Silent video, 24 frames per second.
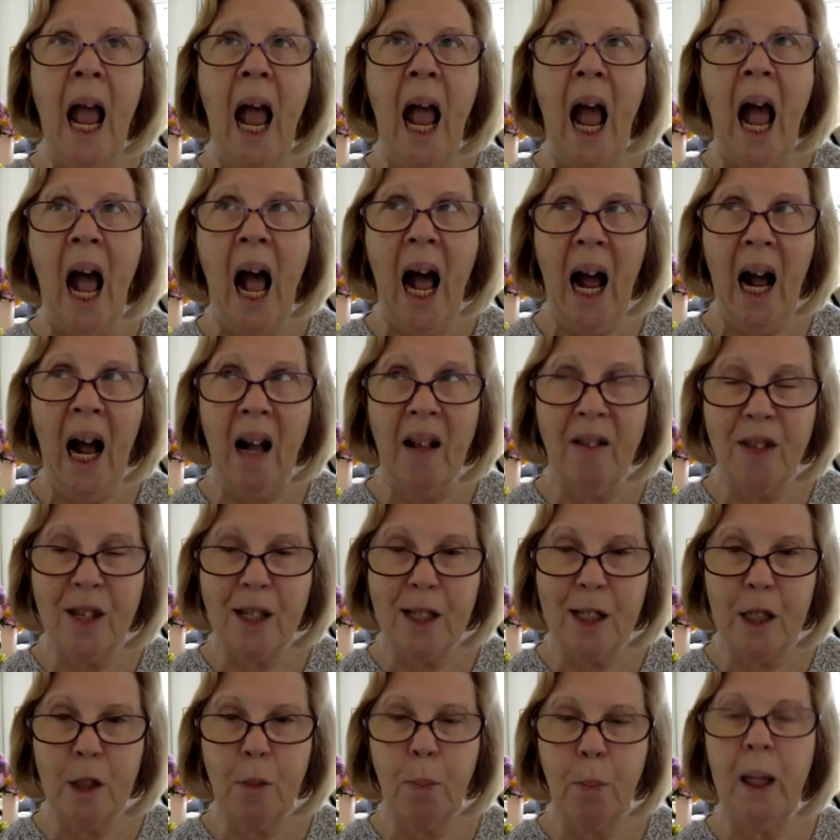how
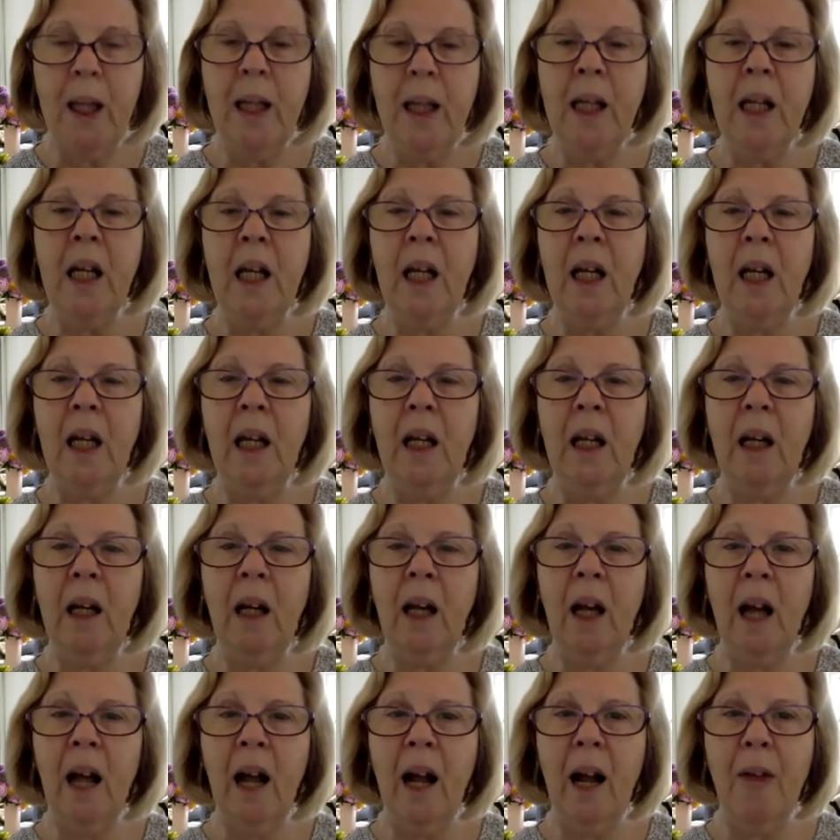they're speaking
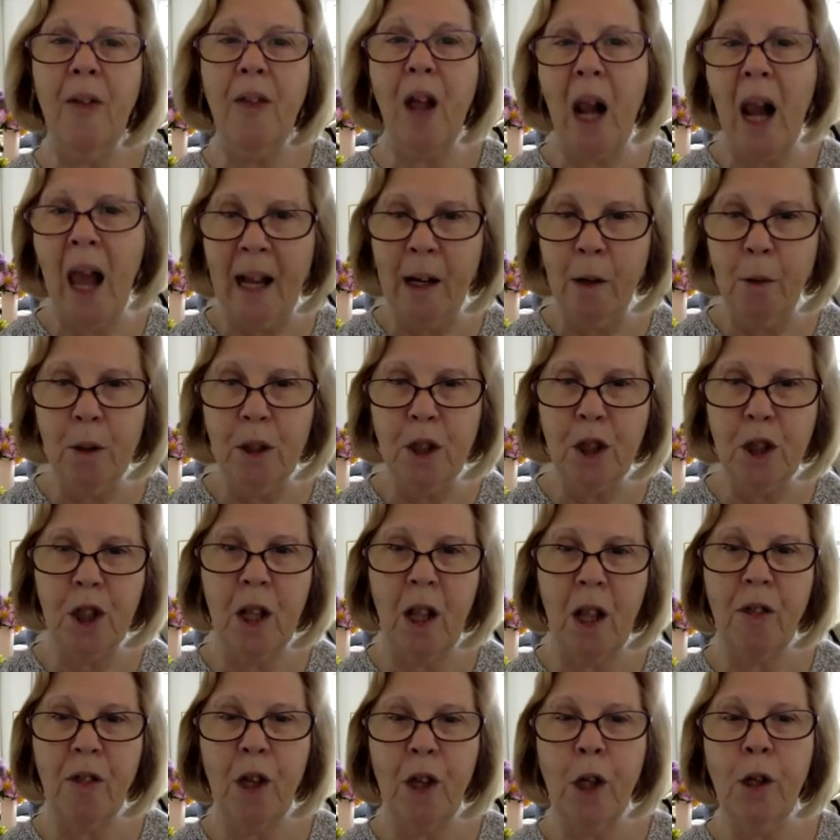and the language
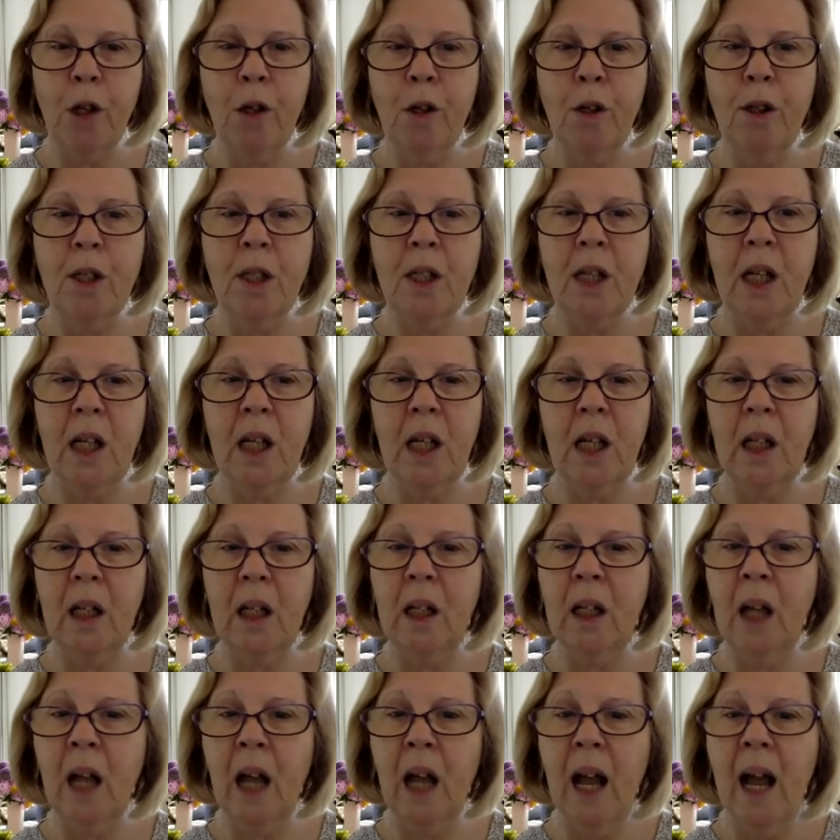that they're
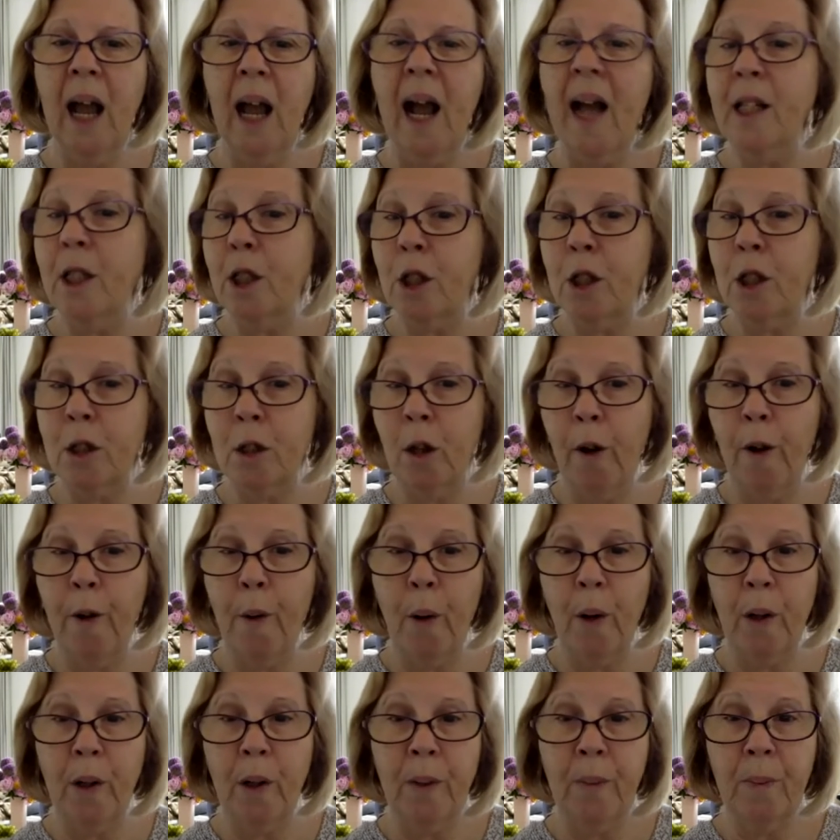using and so
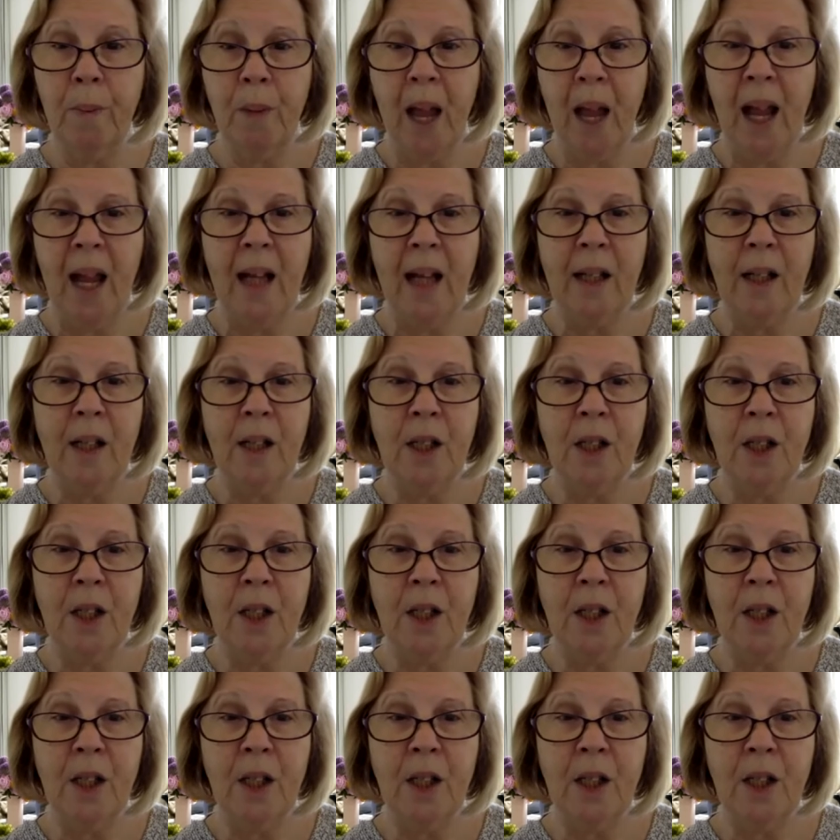on. And